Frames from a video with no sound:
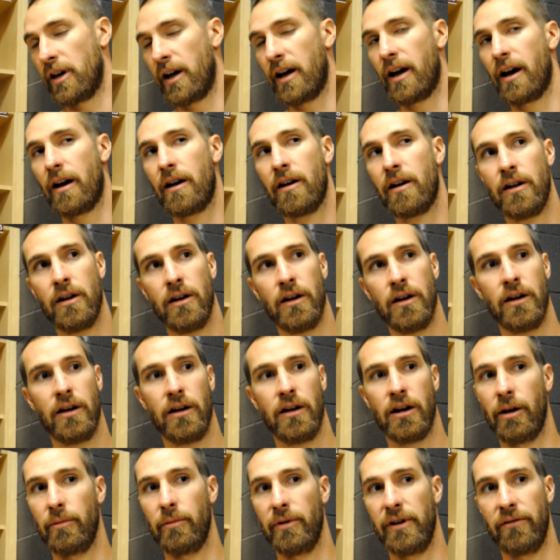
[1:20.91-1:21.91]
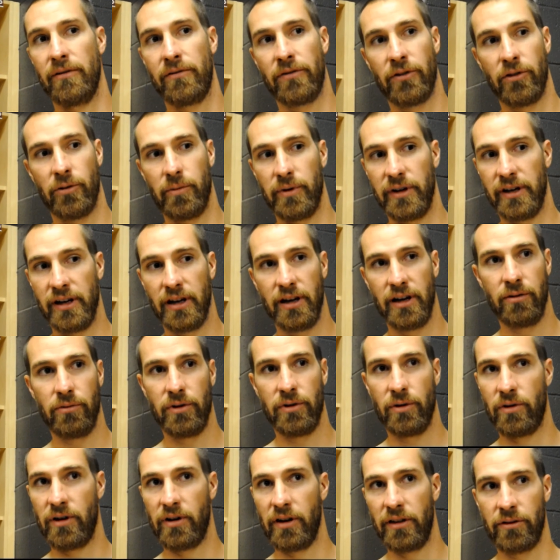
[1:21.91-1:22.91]
The three. Yeah. I mean, from the beginning,
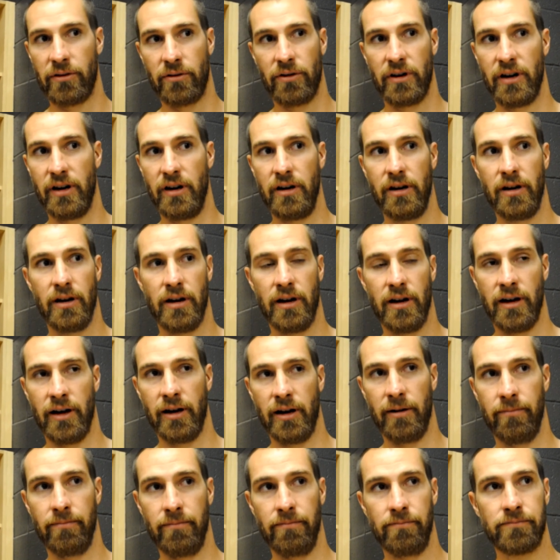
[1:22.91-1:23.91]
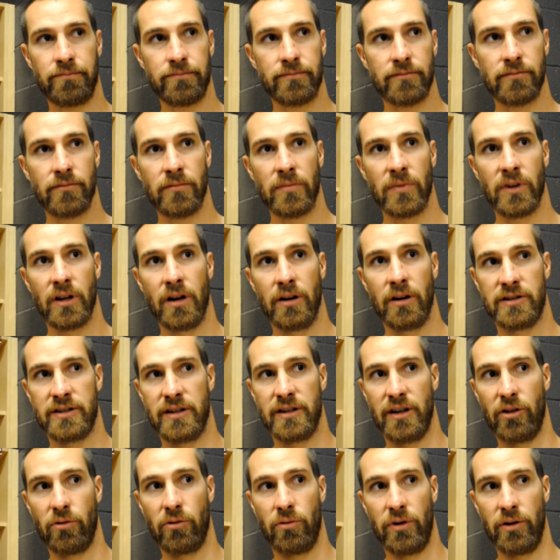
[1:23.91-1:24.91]
we wanted three.
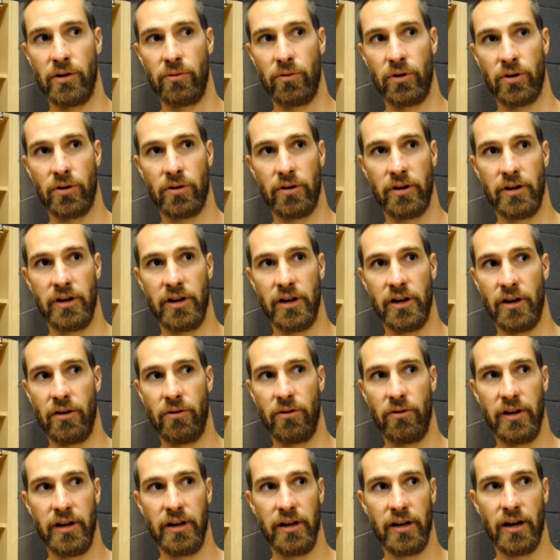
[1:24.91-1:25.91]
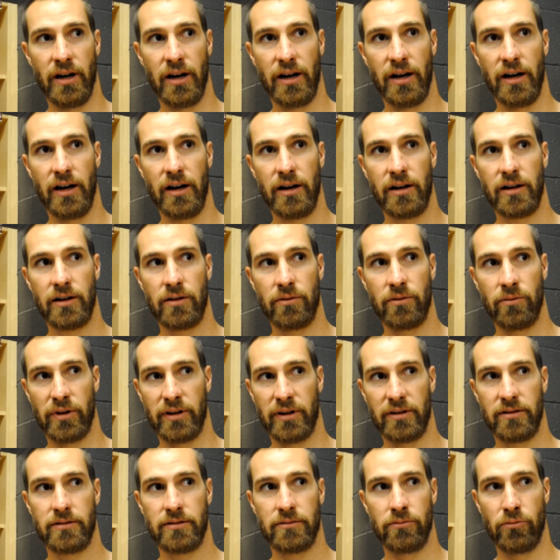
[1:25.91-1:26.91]
It's another one where, you know, we're
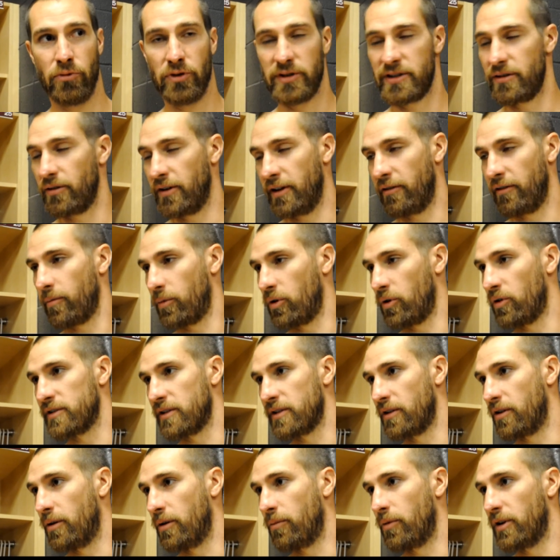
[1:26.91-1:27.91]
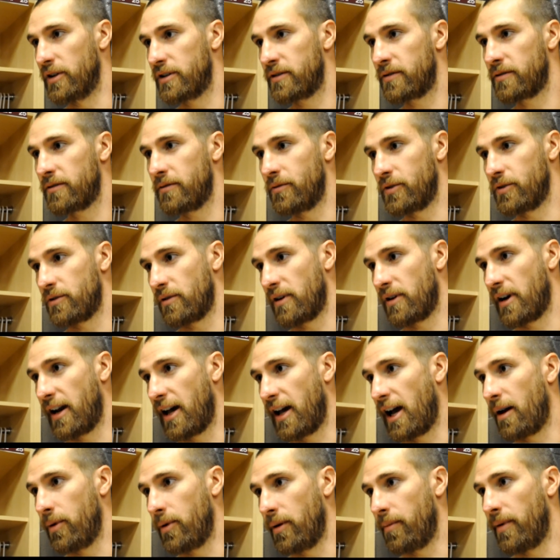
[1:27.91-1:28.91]
still giving up goals at home, which I'm not
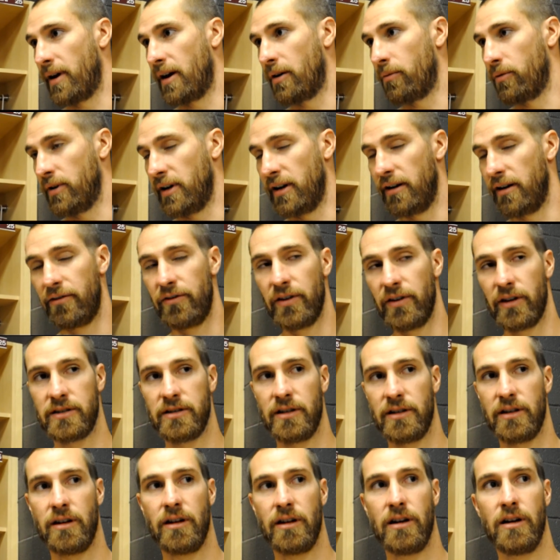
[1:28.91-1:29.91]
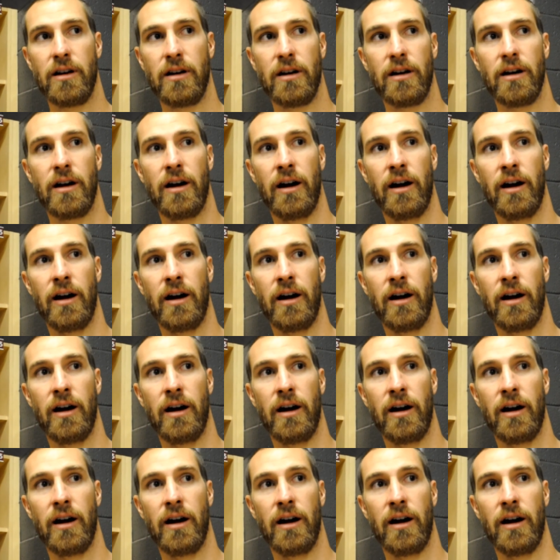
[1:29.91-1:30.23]
happy about. We need to fix it.